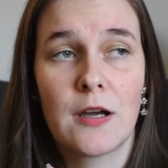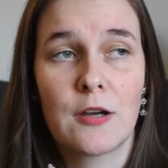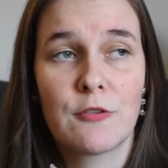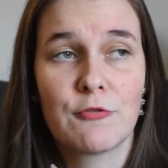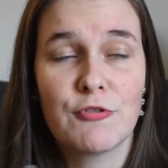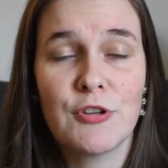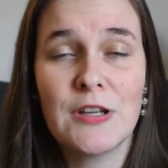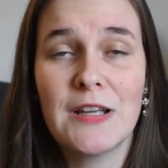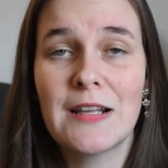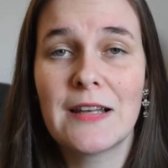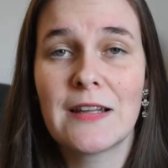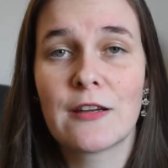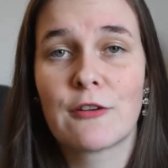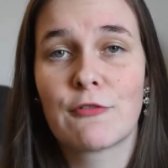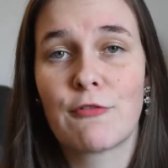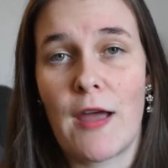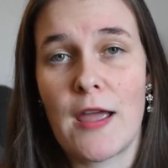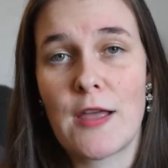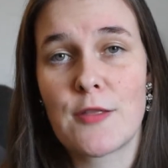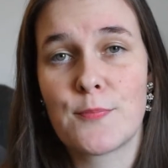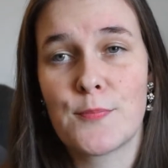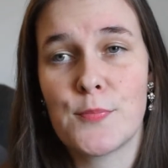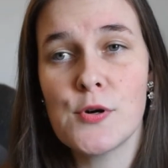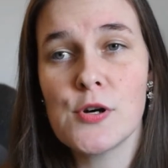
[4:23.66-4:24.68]
really
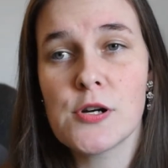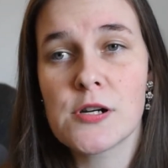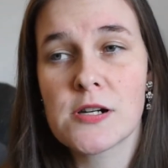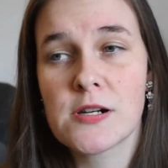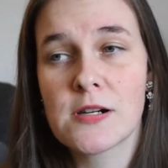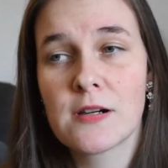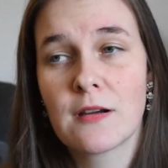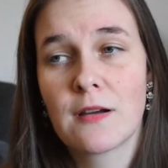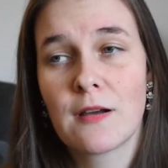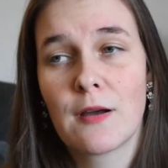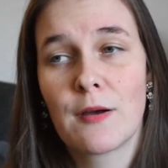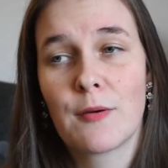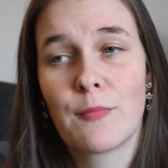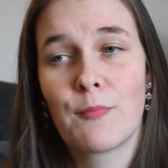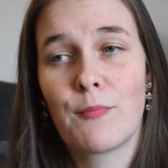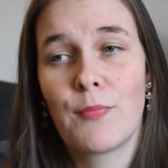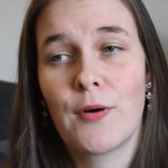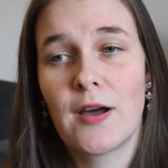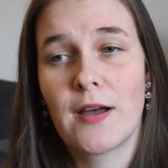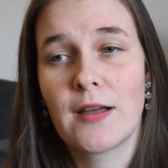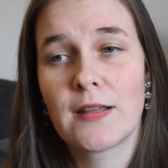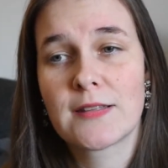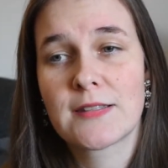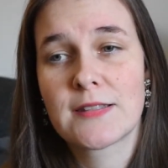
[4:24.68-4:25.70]
great book,
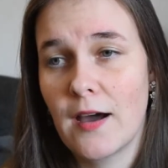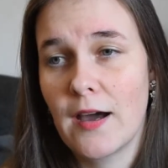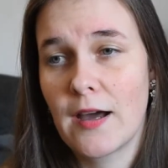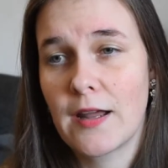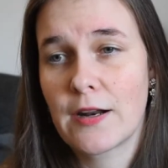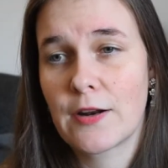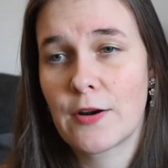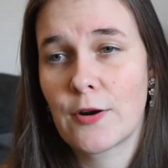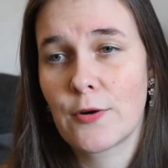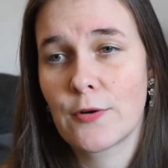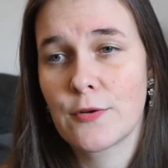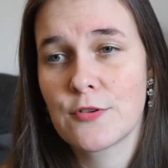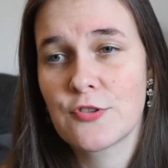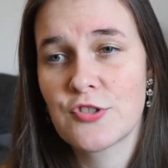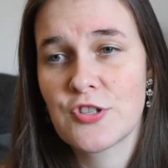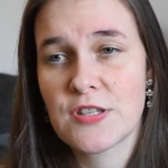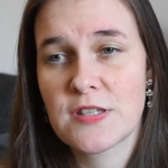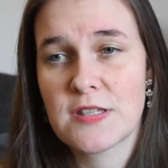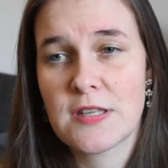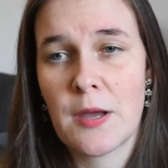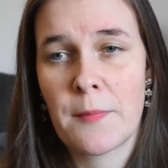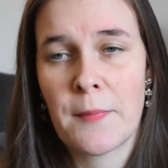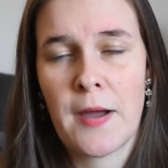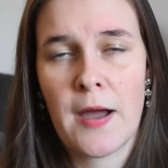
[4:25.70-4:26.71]
but I don't know, it
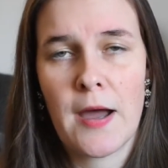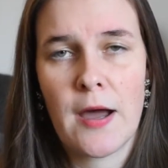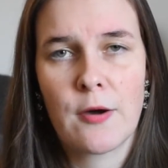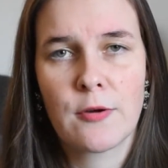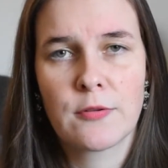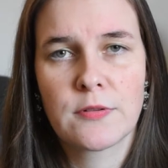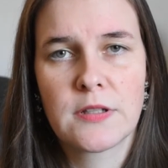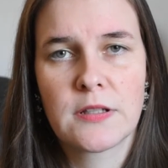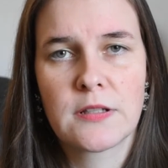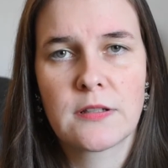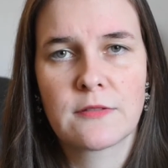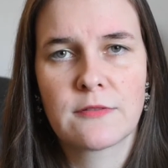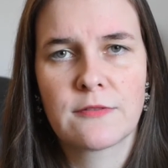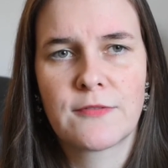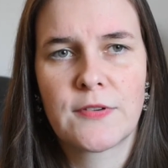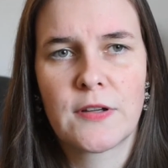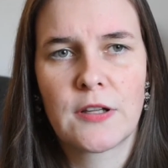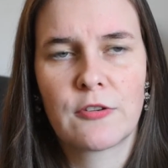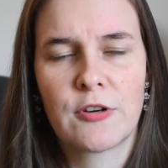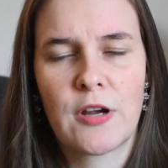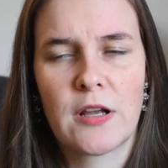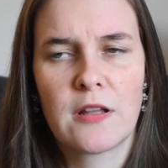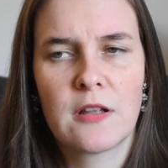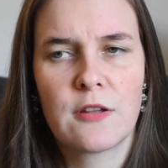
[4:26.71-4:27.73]
just somehow didn't
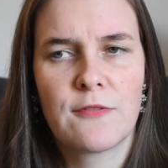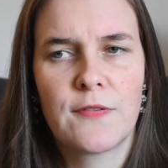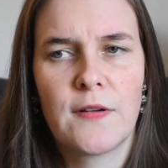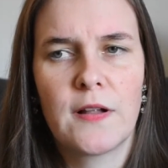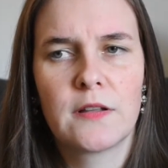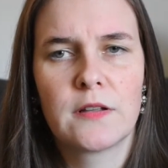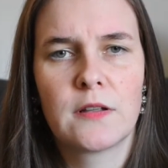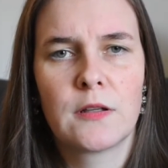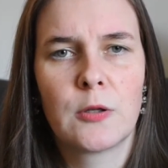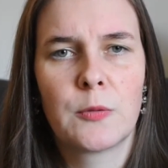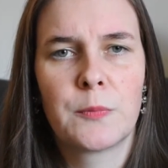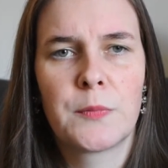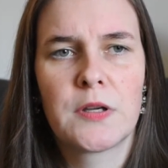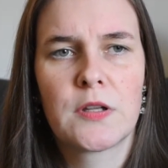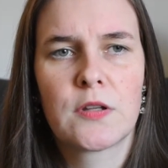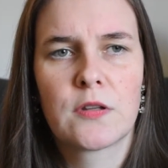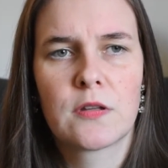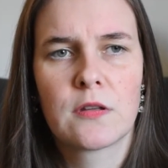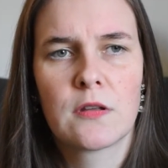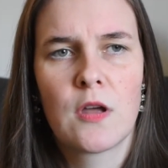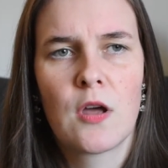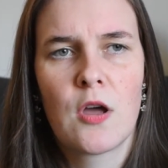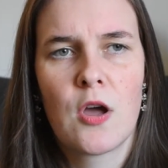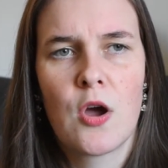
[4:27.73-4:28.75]
feel right. It felt a little bit
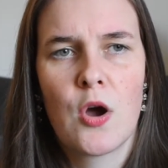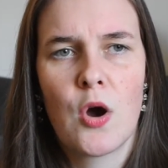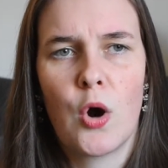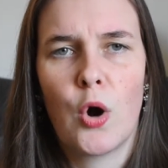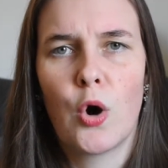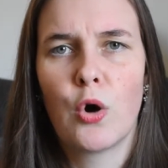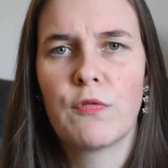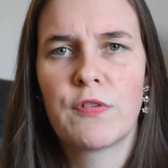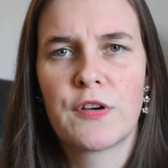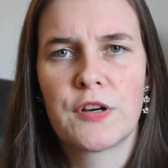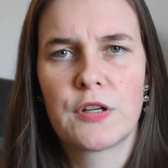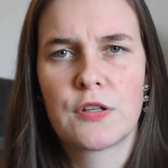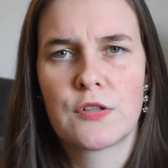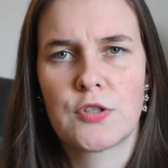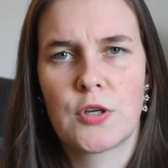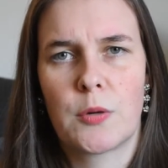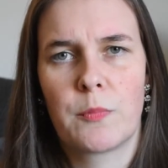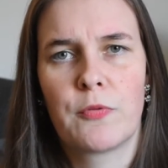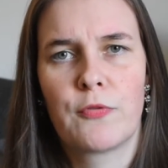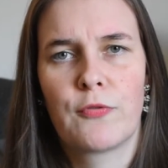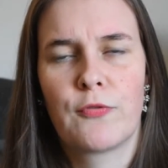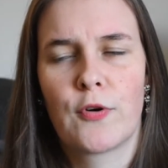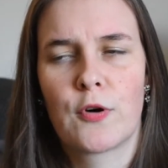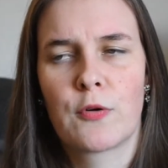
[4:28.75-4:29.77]
over the
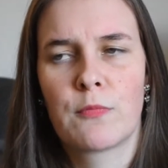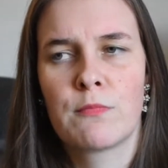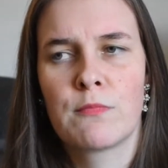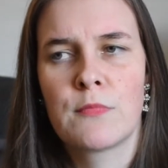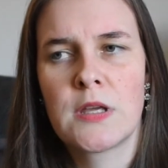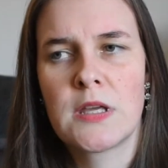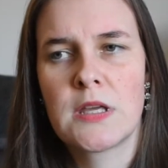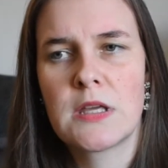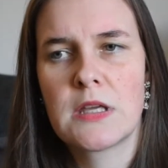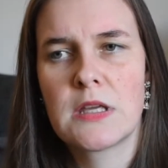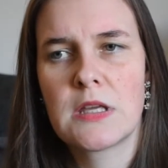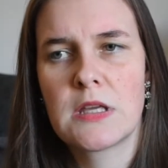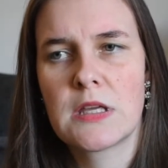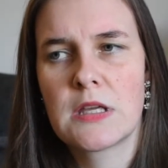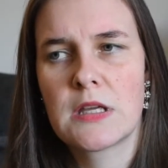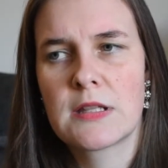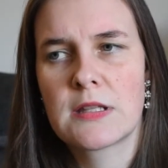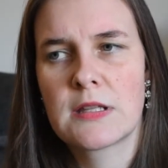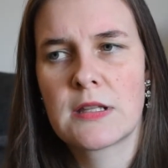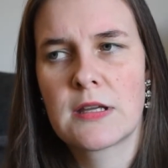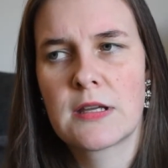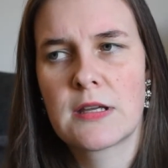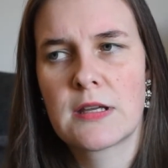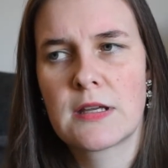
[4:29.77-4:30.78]
top for me
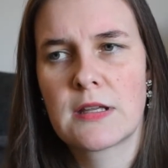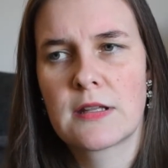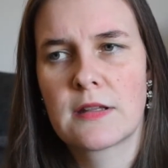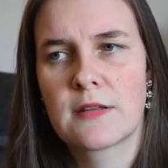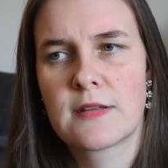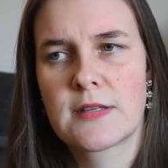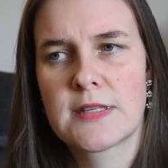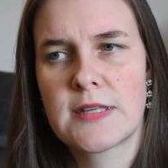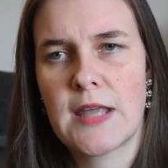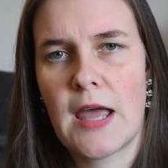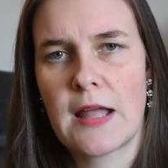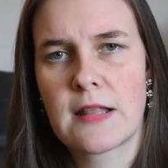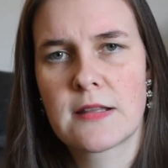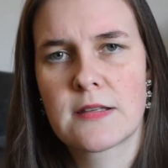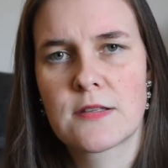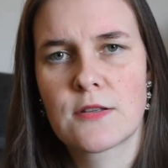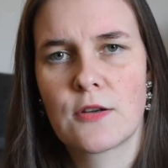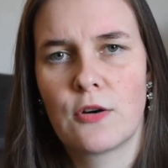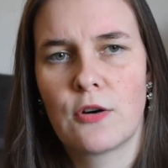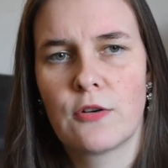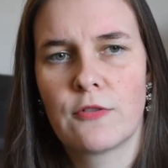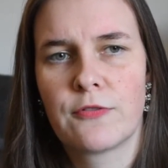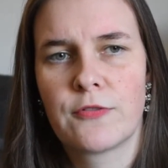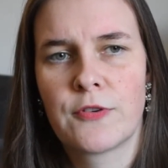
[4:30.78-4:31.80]
in the sense
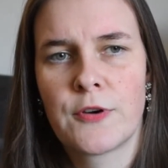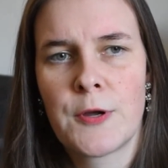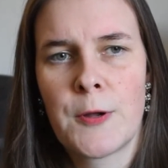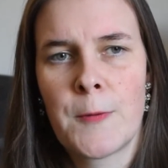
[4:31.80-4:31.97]
of